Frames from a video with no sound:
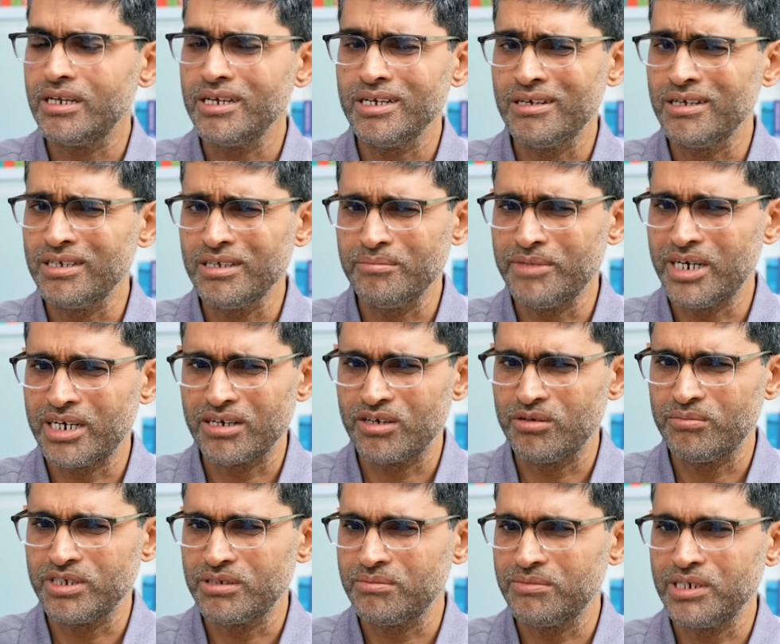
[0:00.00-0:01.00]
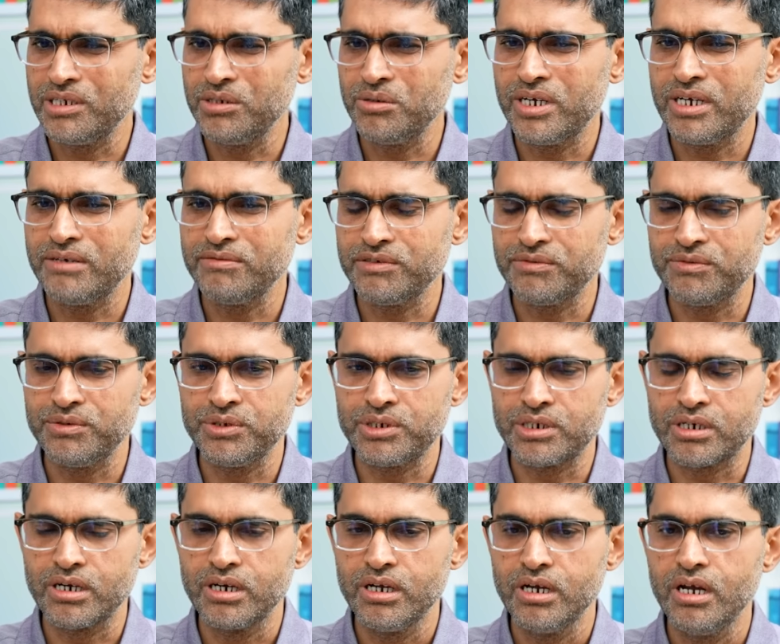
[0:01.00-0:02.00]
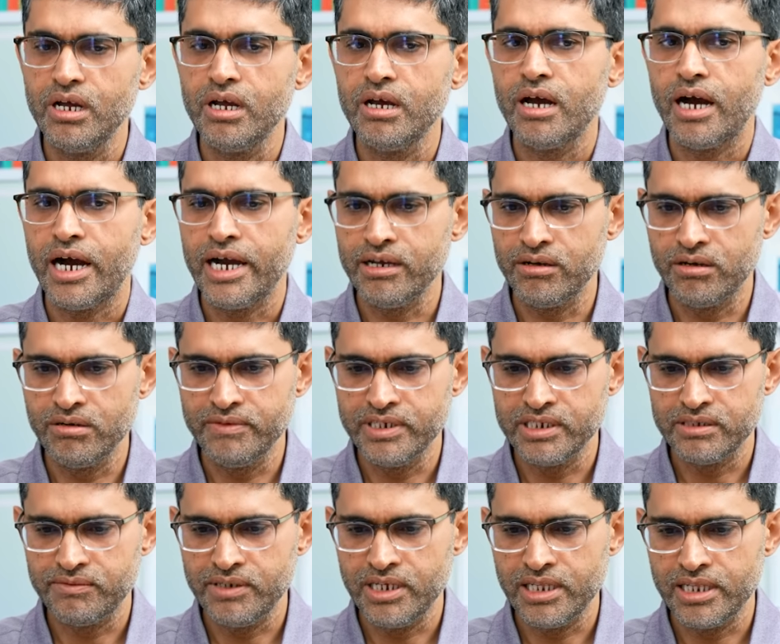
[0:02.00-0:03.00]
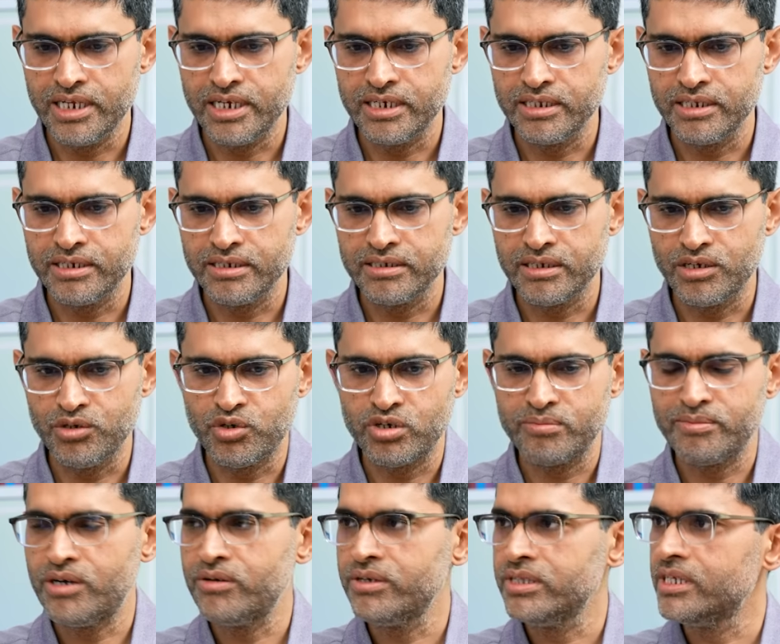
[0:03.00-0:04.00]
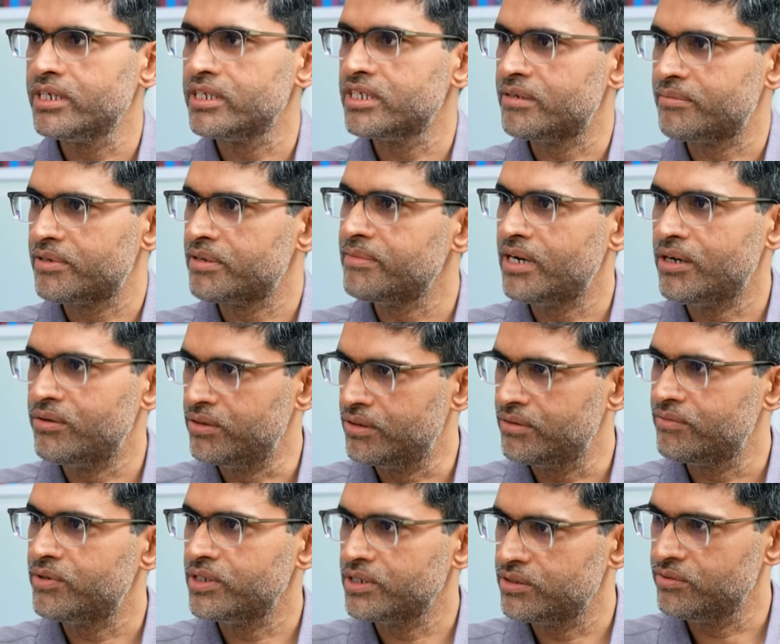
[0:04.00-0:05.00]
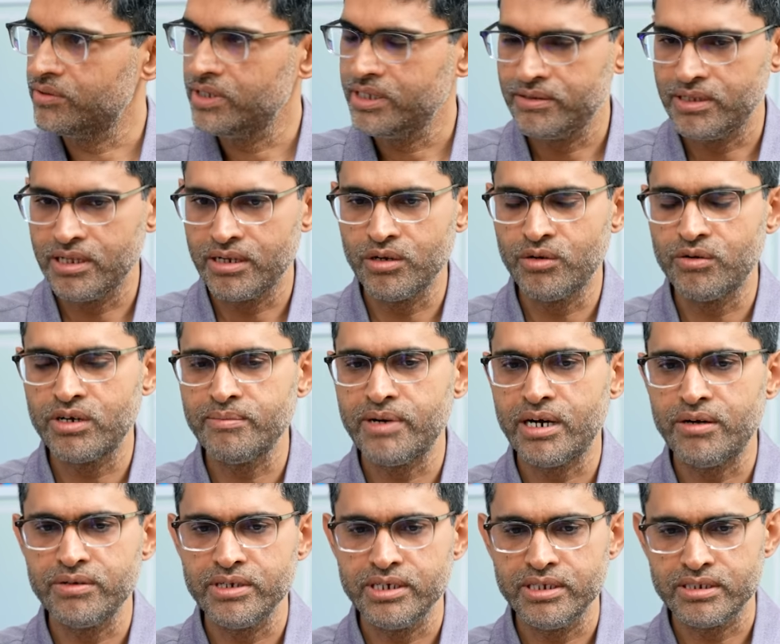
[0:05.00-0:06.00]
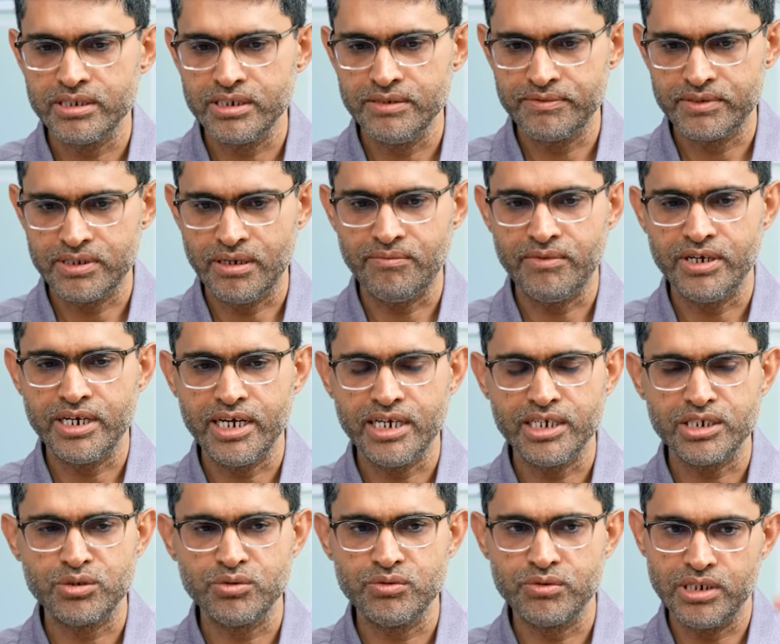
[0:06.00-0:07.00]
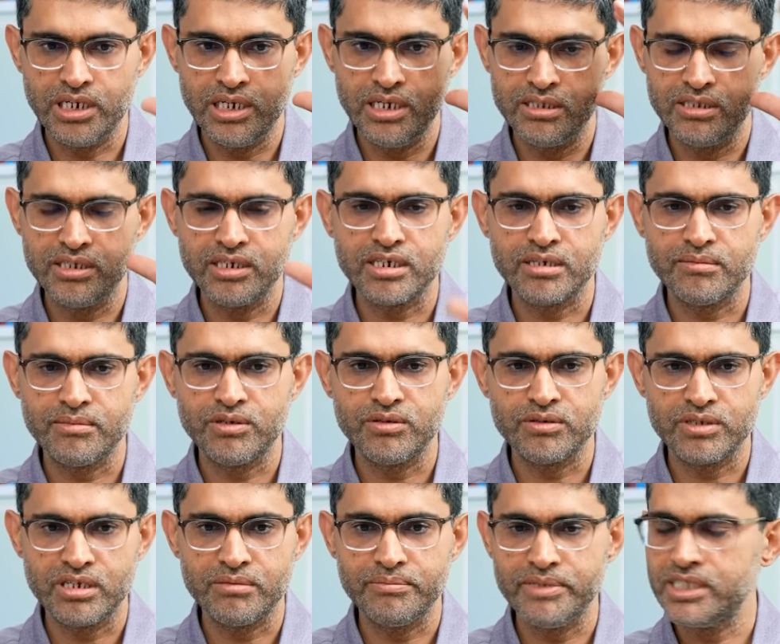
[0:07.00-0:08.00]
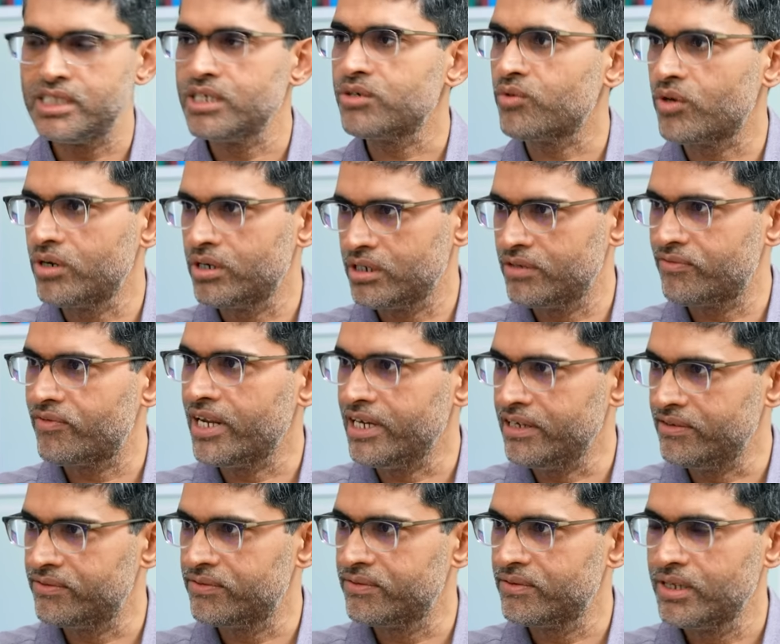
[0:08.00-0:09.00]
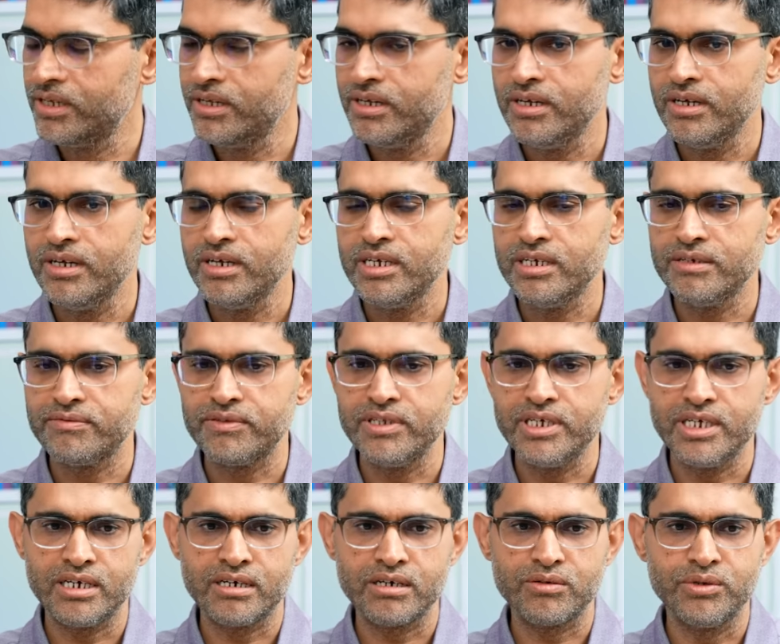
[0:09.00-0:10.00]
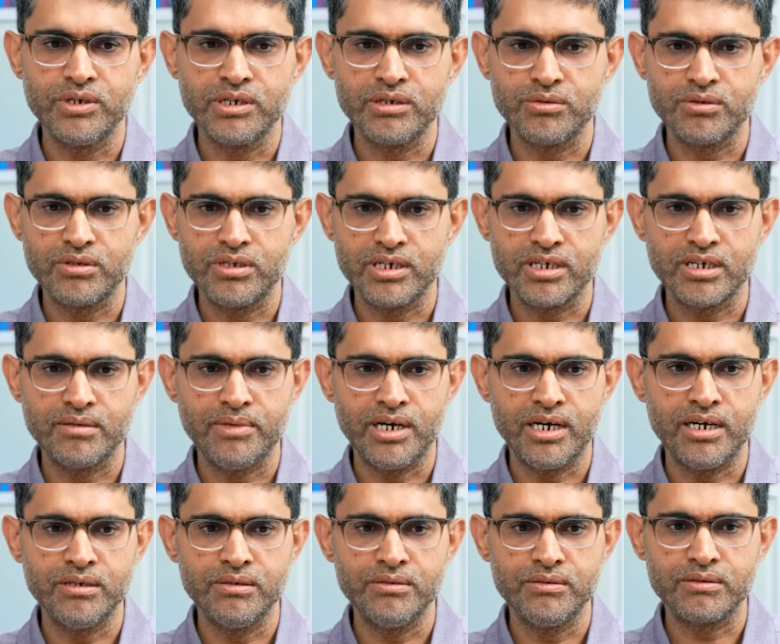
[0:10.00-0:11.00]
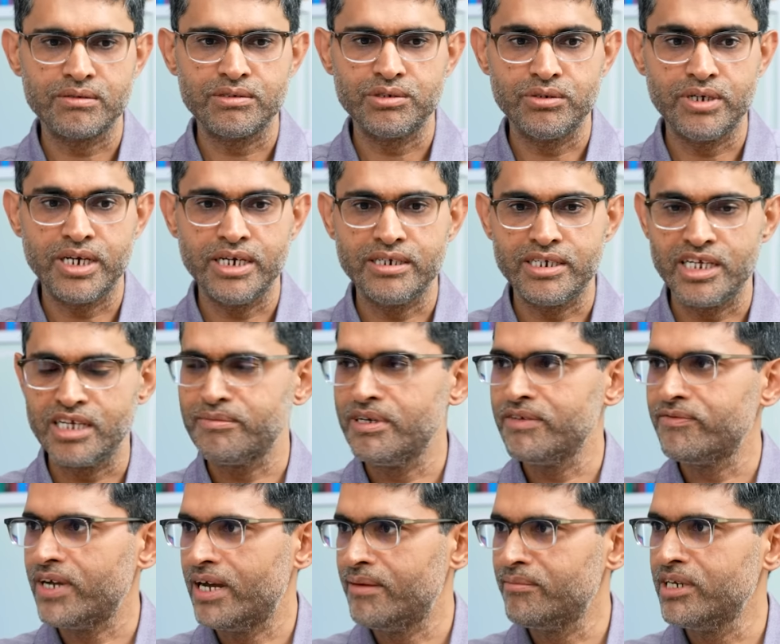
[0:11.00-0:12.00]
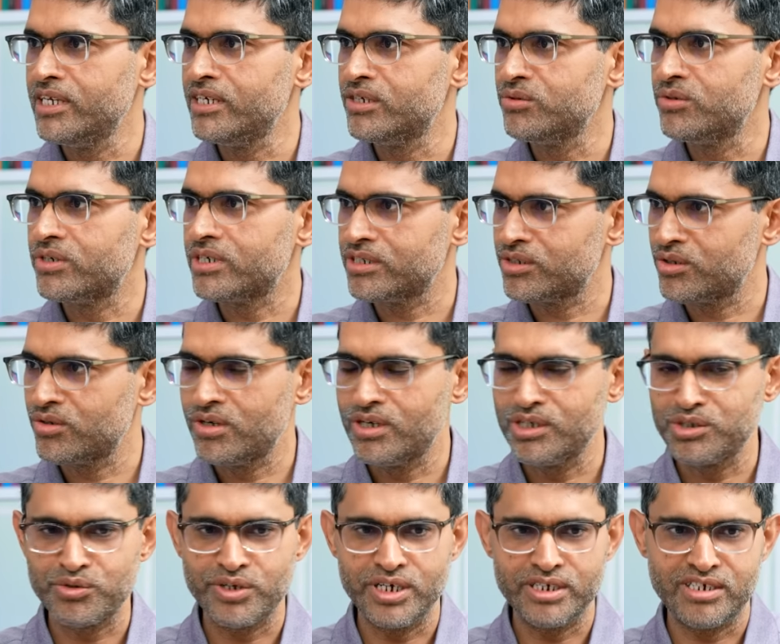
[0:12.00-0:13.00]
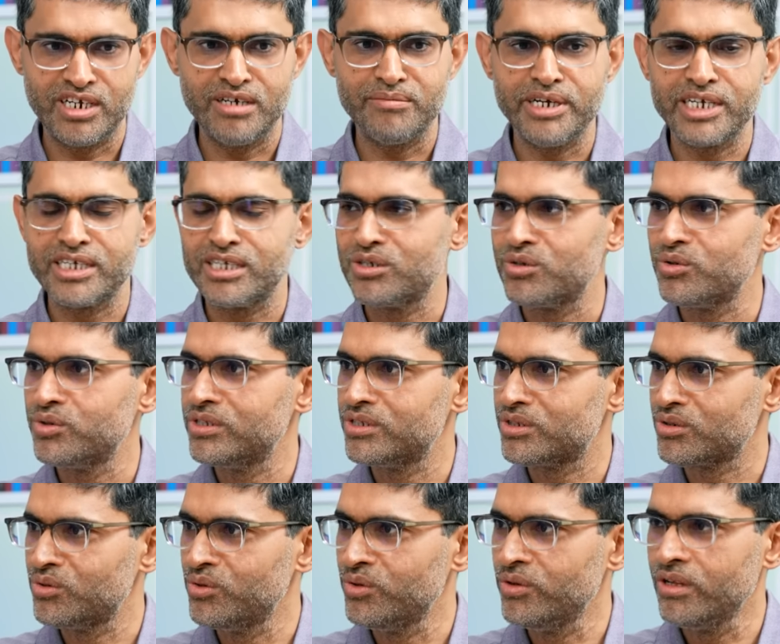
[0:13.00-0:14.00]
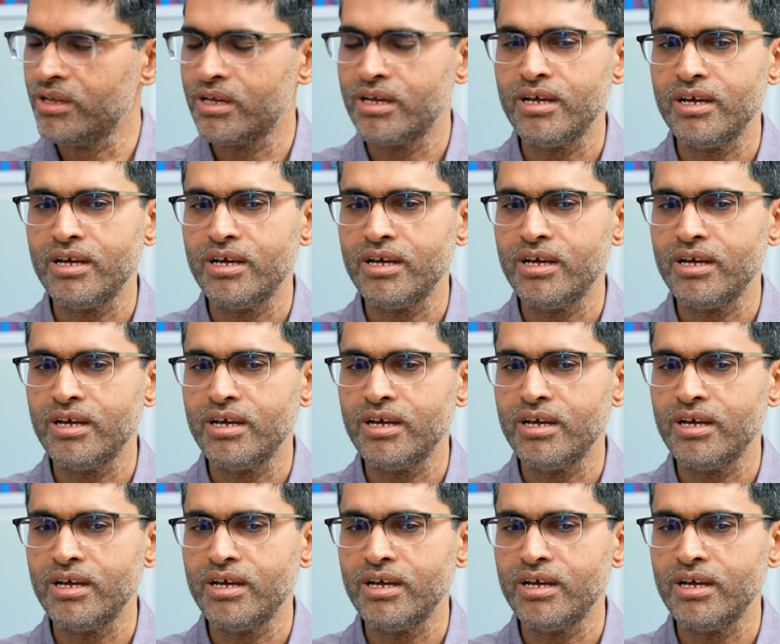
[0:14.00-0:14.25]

It doesn't matter how much money you have if you're. I always feel that there is a lower bound and there is upper bound. Yeah. You, the lower bound is if someone has to really think about their basic quality of life. mm If they are going to think about should I take my family to a restaurant? Should I send my kid to this yeah. school?